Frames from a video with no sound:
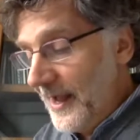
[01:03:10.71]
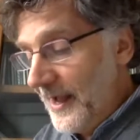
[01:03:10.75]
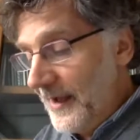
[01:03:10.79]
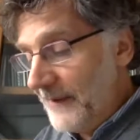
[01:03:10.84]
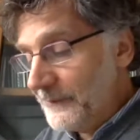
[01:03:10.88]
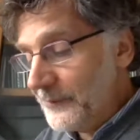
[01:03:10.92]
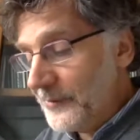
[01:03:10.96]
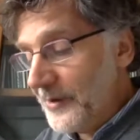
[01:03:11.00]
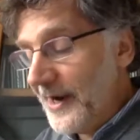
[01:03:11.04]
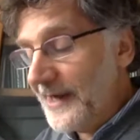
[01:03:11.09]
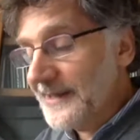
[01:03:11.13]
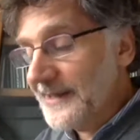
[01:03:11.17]

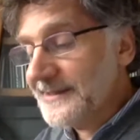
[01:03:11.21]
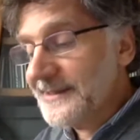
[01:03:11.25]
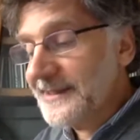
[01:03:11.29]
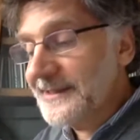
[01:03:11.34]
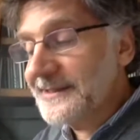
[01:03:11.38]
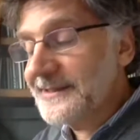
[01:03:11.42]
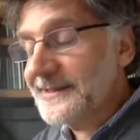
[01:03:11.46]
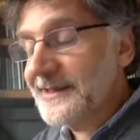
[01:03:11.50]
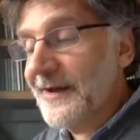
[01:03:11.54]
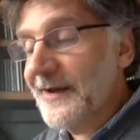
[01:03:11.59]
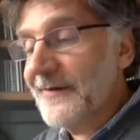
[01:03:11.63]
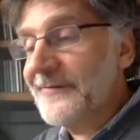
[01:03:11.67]
um,
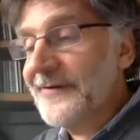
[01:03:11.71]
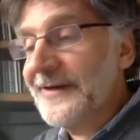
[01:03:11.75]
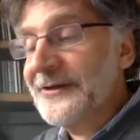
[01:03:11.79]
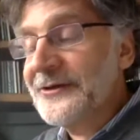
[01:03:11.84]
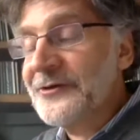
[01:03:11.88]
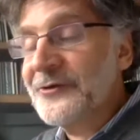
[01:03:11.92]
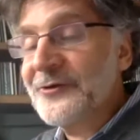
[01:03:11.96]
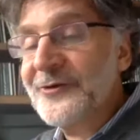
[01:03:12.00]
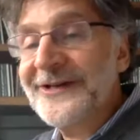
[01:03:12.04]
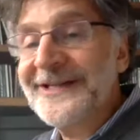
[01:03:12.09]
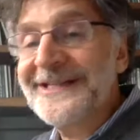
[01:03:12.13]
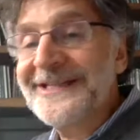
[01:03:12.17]
process of
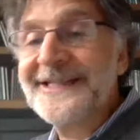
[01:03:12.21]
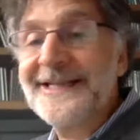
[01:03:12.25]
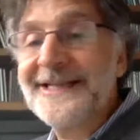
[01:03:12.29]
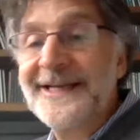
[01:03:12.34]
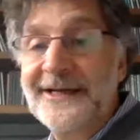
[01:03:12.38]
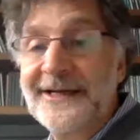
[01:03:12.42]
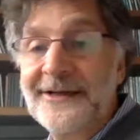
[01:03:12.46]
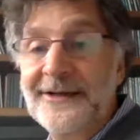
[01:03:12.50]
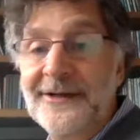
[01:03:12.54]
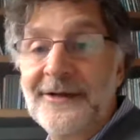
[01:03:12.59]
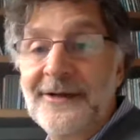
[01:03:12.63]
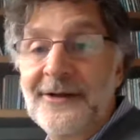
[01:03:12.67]

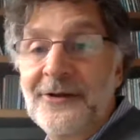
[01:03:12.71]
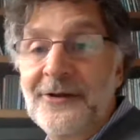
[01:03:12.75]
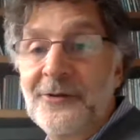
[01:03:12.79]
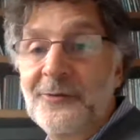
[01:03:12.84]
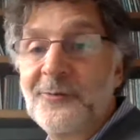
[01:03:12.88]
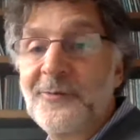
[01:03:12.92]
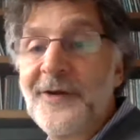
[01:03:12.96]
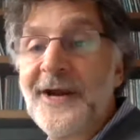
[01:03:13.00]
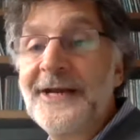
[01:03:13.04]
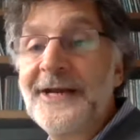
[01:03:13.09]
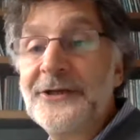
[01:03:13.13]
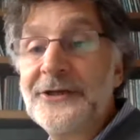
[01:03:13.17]
intrinsic
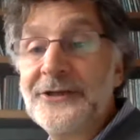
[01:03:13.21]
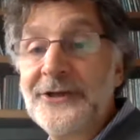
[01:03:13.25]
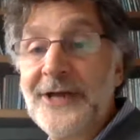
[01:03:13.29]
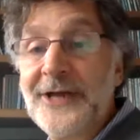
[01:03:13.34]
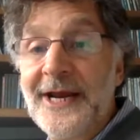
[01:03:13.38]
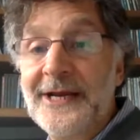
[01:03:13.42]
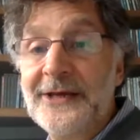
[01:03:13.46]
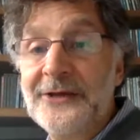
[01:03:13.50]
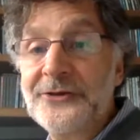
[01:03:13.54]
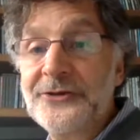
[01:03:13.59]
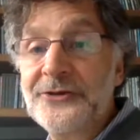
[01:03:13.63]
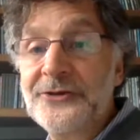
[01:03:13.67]
rate
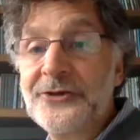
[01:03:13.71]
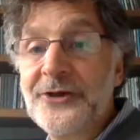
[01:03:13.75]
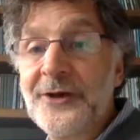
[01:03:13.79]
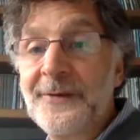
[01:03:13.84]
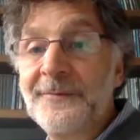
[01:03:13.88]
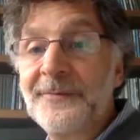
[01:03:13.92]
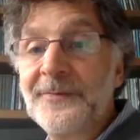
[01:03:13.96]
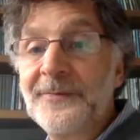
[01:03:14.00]
change